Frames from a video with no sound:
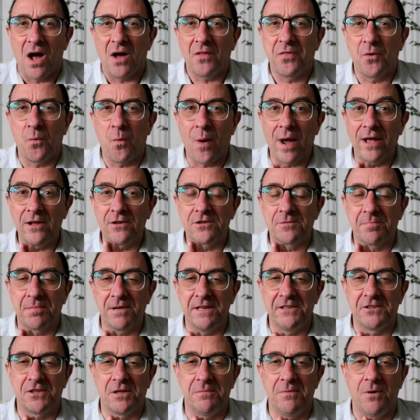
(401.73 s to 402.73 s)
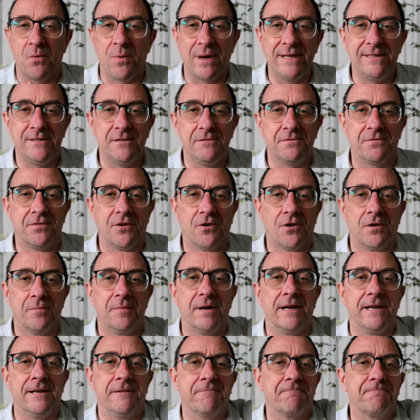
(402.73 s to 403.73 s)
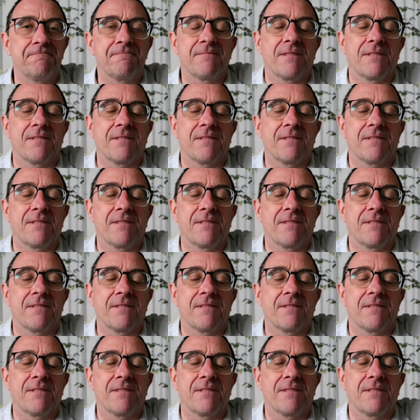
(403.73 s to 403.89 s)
the Wales police could be waiting for me.